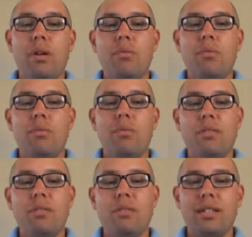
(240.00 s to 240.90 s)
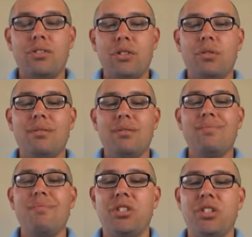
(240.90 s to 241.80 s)
We move on to
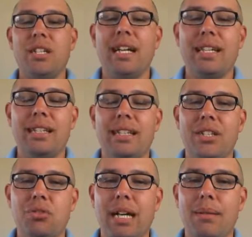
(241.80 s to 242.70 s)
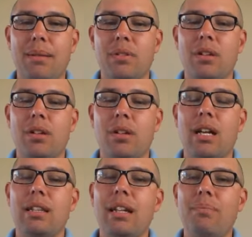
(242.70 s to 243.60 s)
making sure you're not getting trapped. A
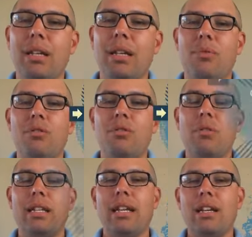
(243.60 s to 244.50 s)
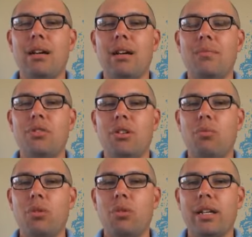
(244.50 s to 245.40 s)
lot of people, when they come to the
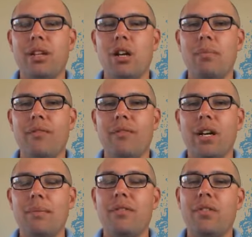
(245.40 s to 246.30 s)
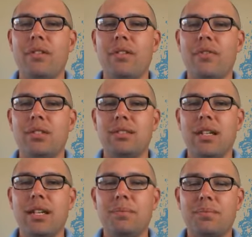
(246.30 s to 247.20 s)
work at home environment for the first
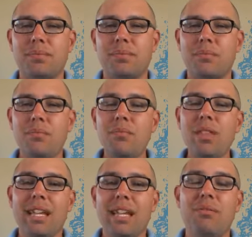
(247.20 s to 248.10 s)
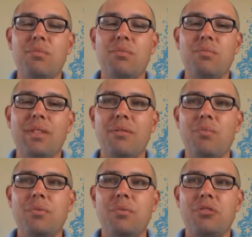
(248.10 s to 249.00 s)
time,
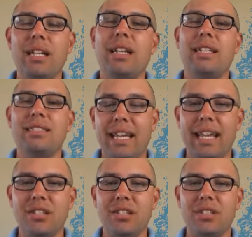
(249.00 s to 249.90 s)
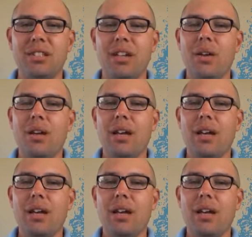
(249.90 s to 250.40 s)
they treat it like a staycation.